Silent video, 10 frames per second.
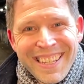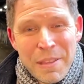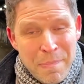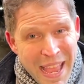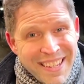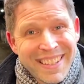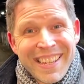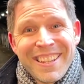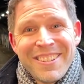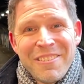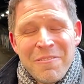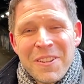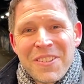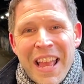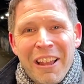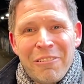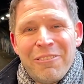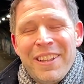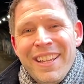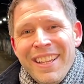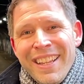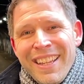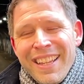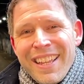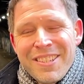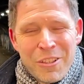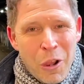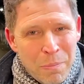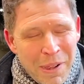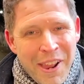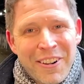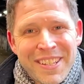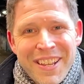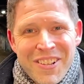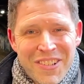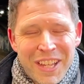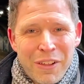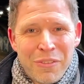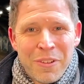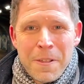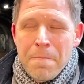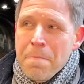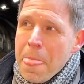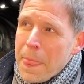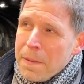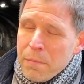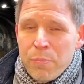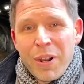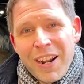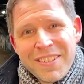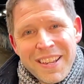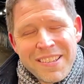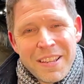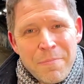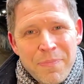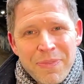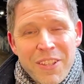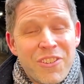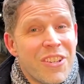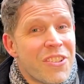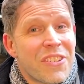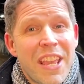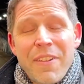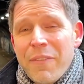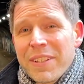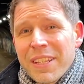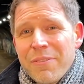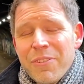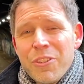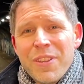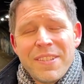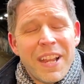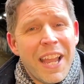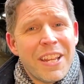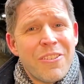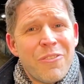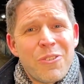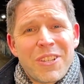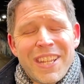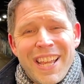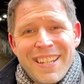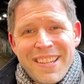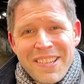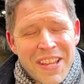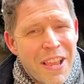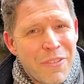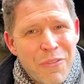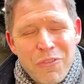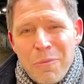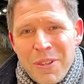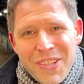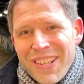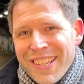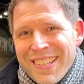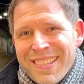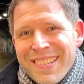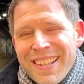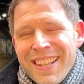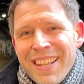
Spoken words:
The best thing you can do for yourself is to not prioritize yourself, but prioritize him. Jesus gave everything for you. He died and rose again to save you from your sins.